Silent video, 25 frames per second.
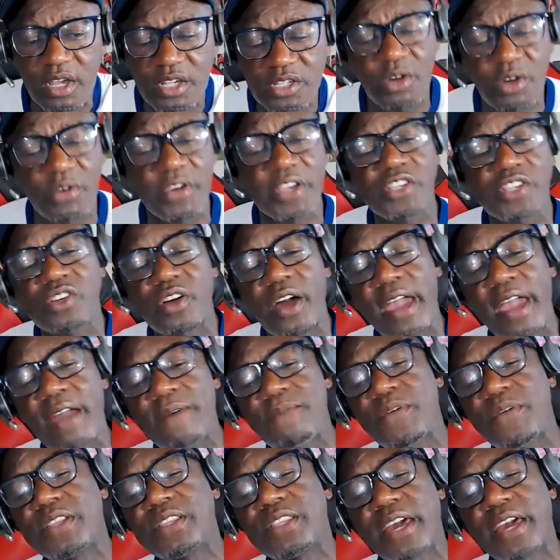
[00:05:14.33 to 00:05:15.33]
So he's
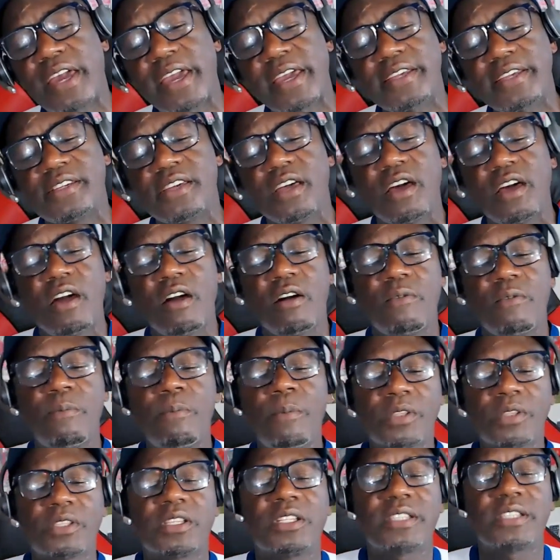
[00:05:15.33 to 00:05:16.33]
every day's
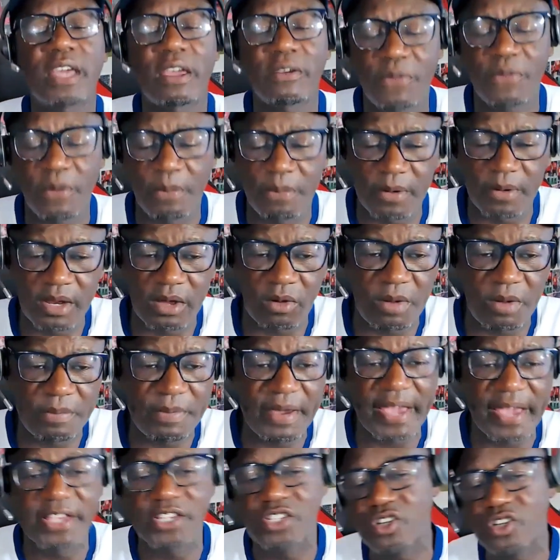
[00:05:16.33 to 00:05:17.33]
modern-day footballer,
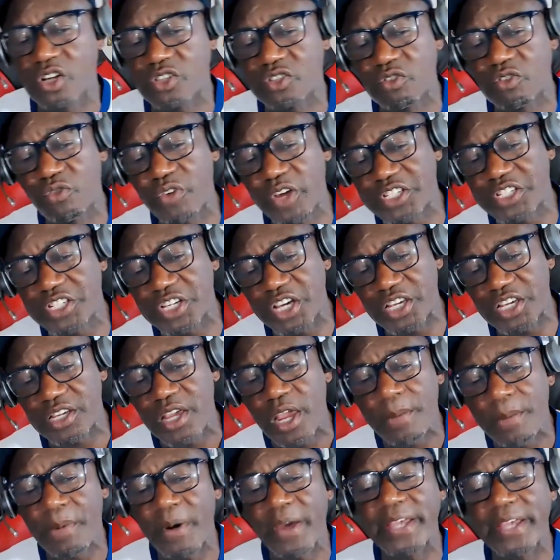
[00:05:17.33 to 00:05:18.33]
whereby he's got the riches,
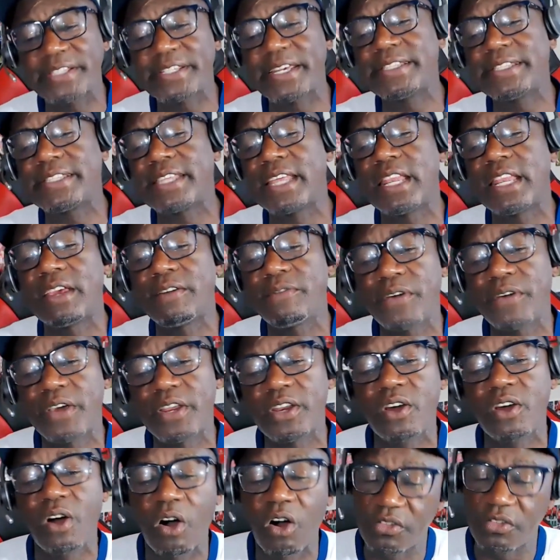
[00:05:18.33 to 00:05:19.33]
but is he
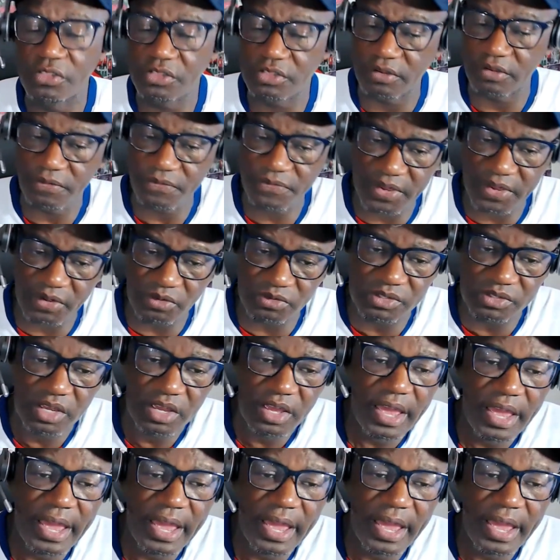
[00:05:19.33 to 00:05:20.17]
delivering on the field?